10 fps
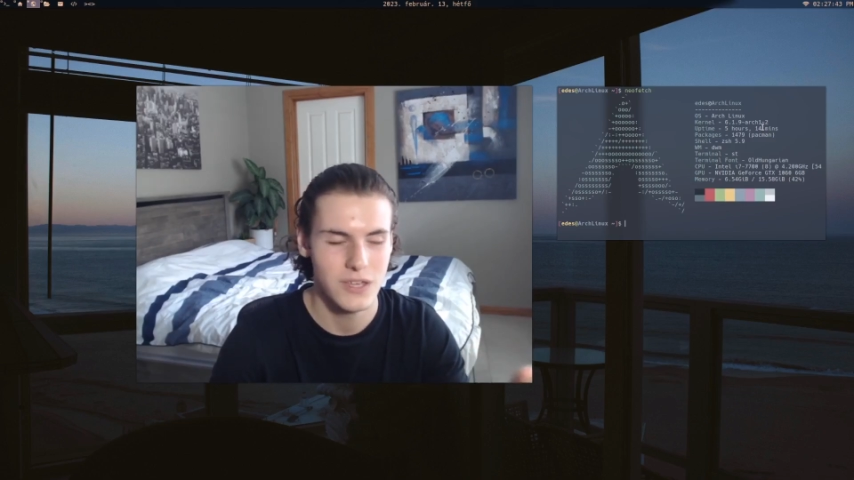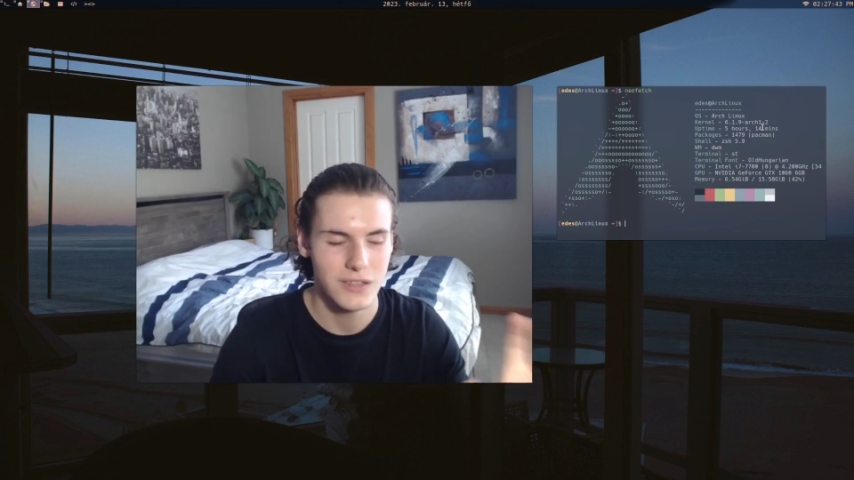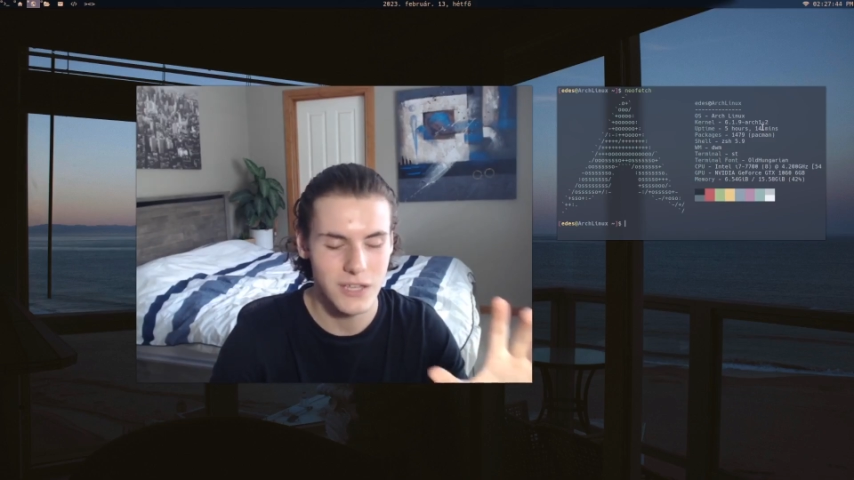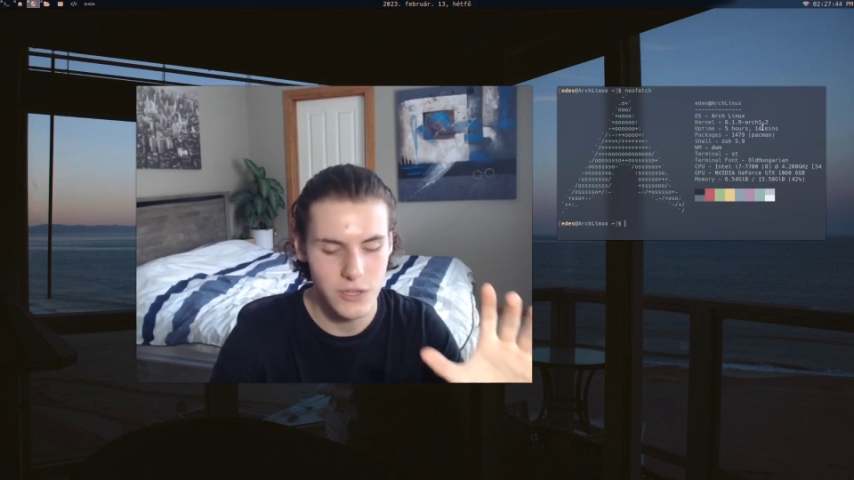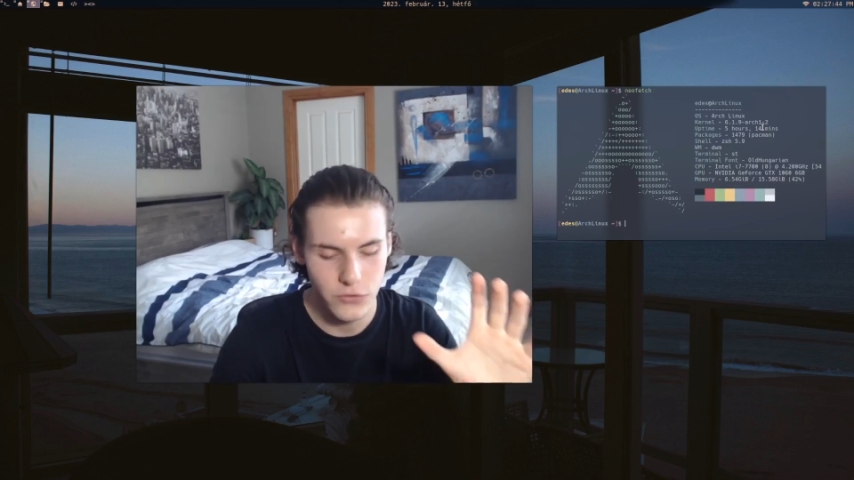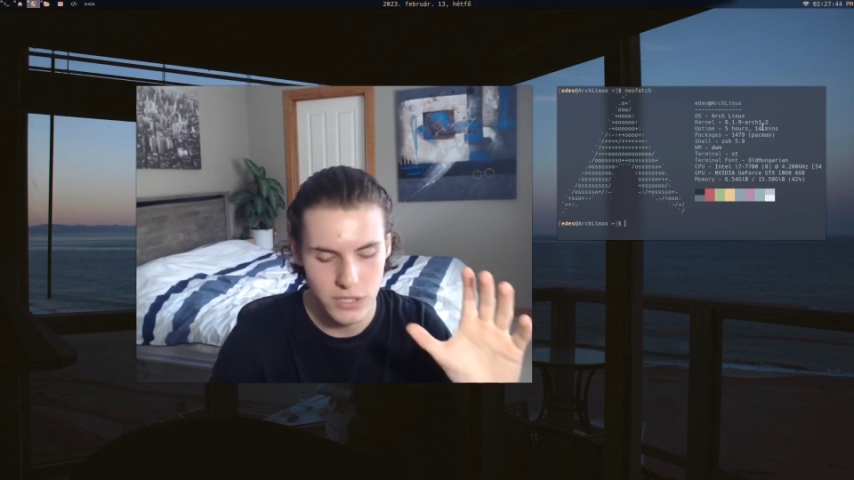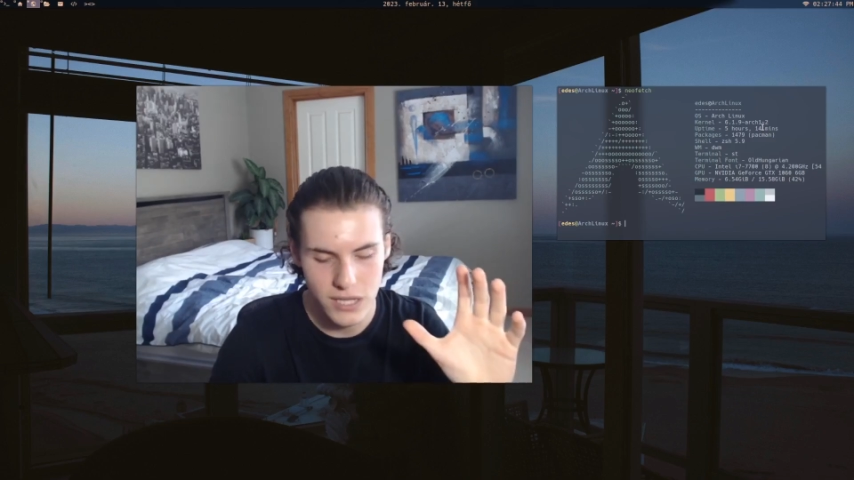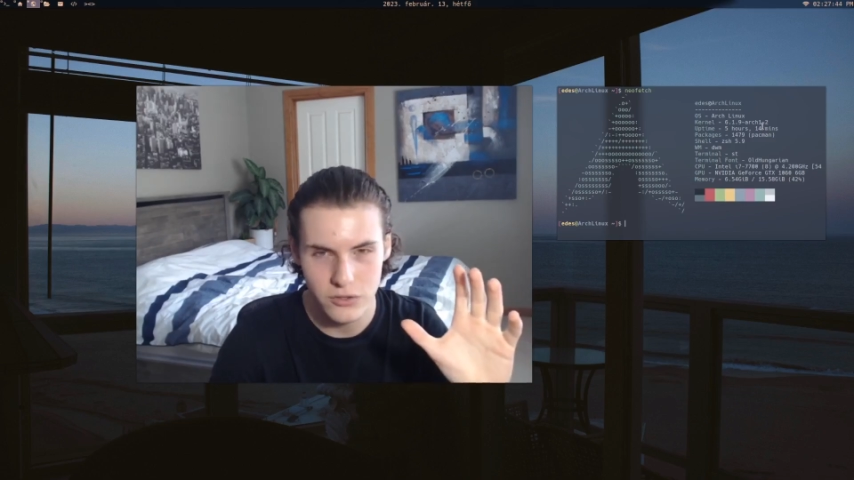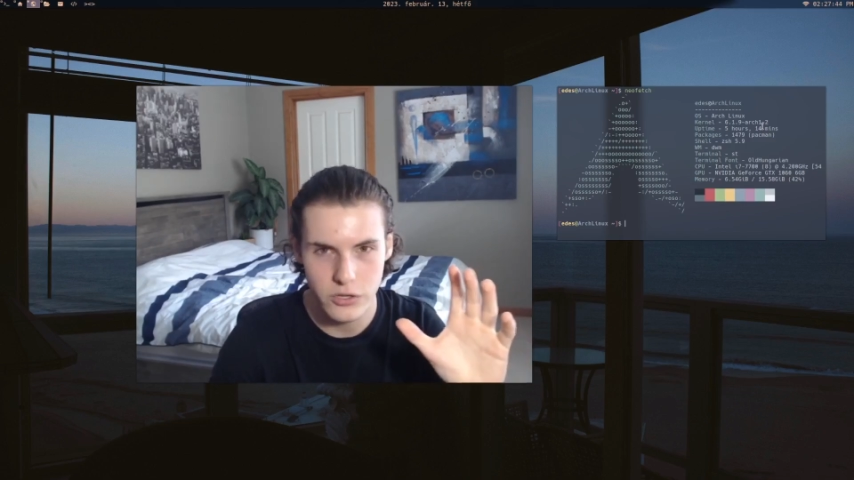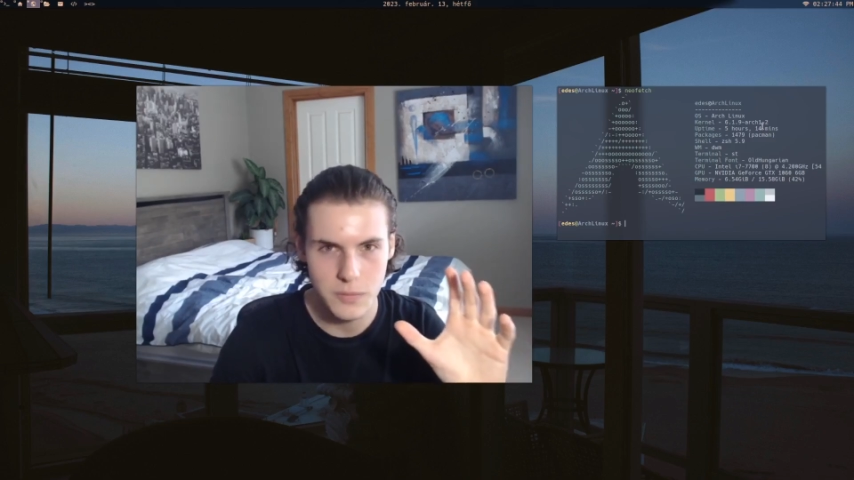like if you're
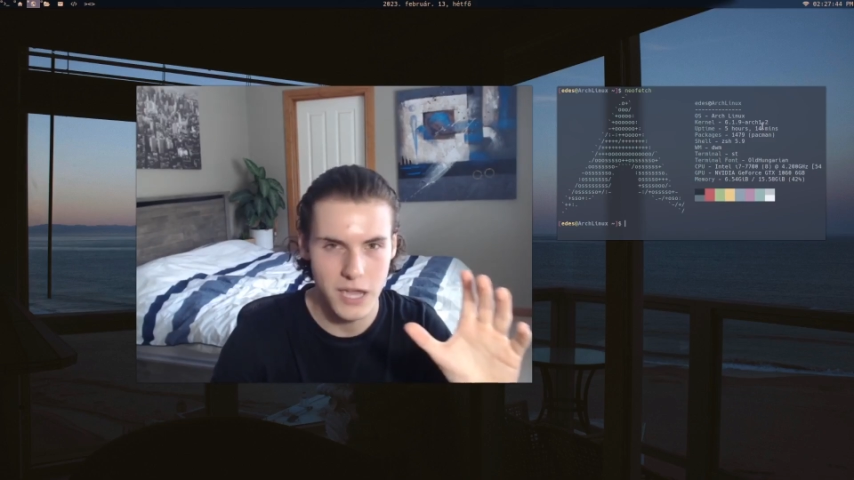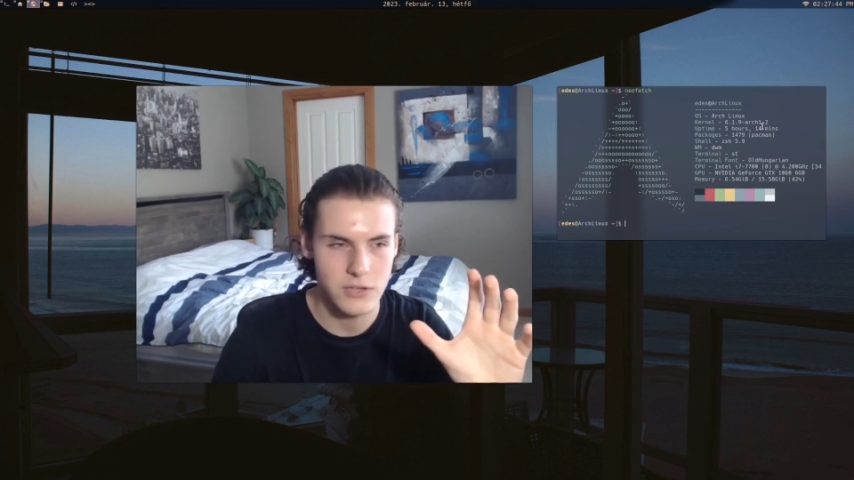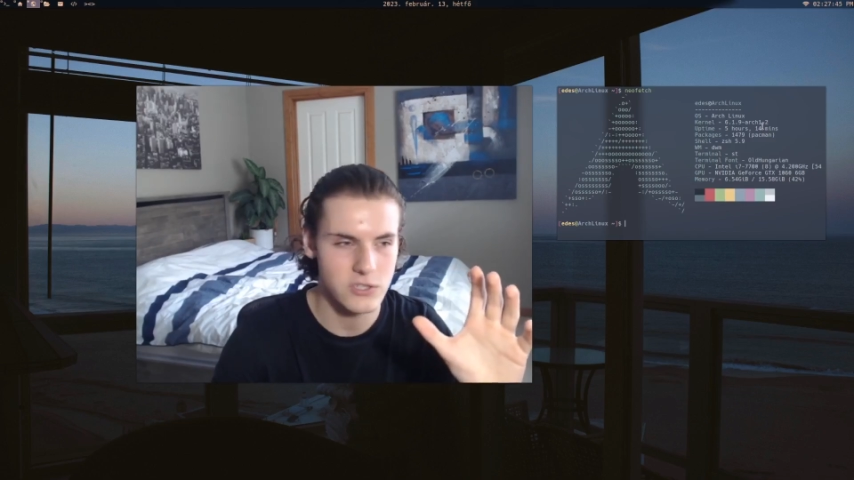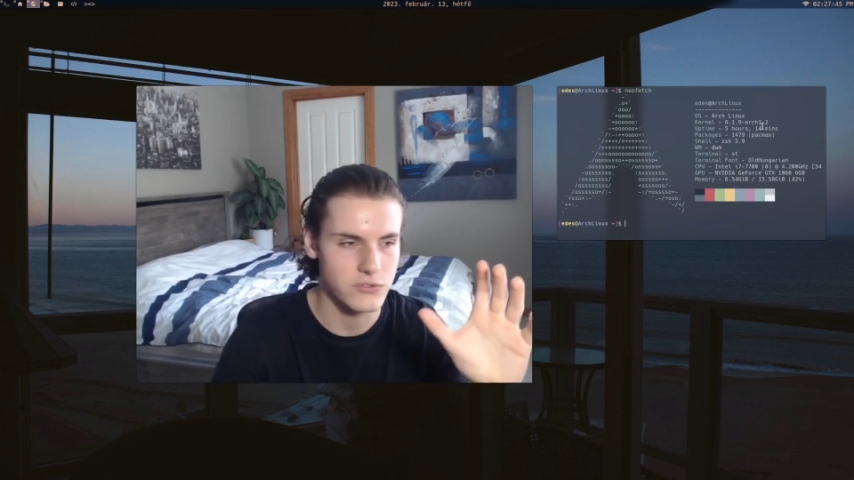downloading packages